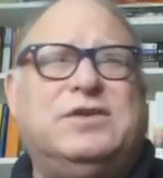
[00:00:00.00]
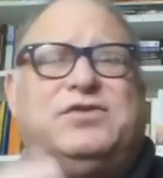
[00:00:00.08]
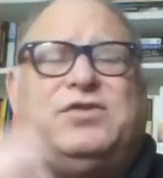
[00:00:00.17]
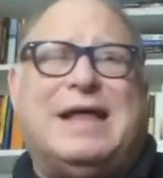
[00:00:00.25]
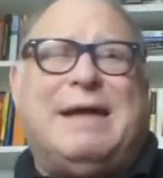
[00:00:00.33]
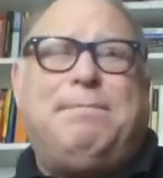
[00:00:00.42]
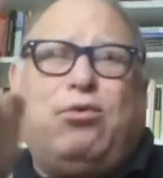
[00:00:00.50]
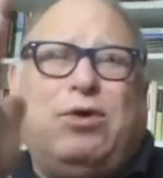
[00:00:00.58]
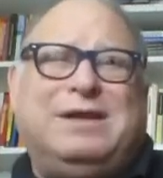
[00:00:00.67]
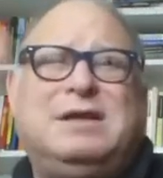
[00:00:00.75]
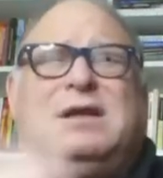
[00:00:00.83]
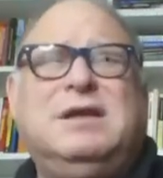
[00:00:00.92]
And so that
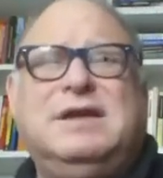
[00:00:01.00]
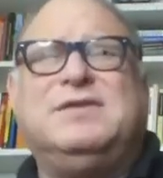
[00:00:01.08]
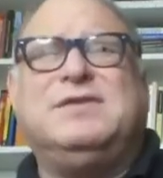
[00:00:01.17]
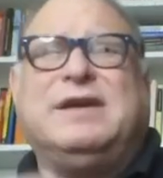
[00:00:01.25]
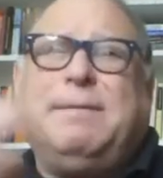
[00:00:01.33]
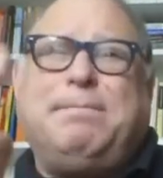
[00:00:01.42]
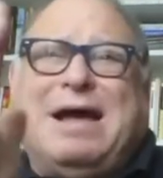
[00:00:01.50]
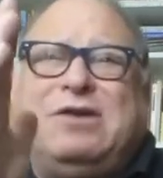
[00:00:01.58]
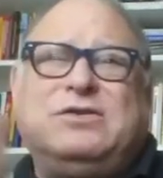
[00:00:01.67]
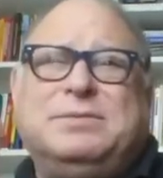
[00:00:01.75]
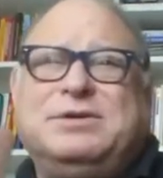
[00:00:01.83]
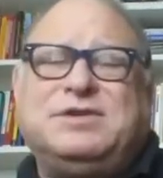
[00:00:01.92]
point is like a
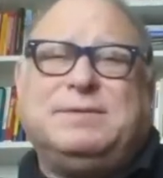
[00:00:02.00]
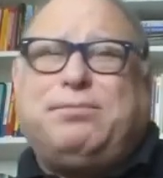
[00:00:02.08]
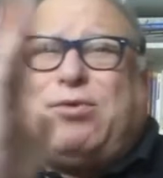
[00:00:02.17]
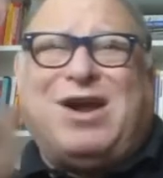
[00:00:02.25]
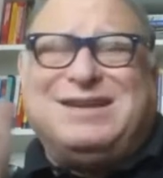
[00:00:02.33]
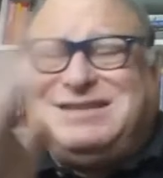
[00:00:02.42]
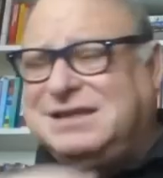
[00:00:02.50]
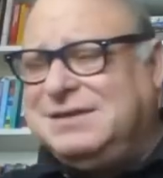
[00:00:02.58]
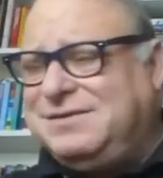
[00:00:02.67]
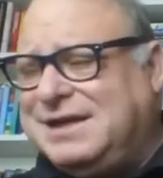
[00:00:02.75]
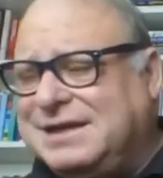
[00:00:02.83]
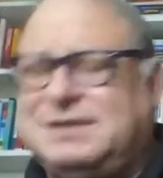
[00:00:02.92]
boundary because the processing
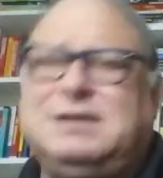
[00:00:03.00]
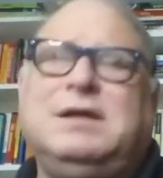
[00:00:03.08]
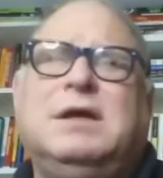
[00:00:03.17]
of text